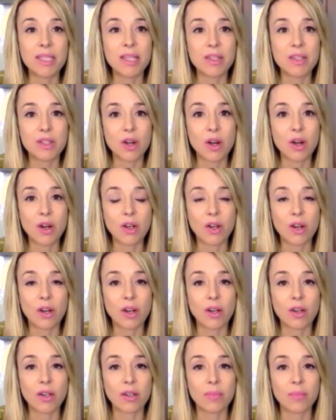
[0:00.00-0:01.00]
it
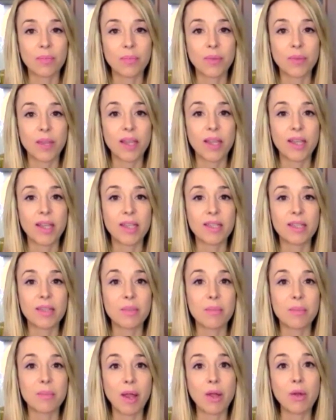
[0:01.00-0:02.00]
darker is
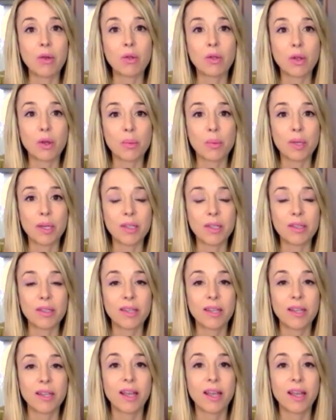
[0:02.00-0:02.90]
myoglobin.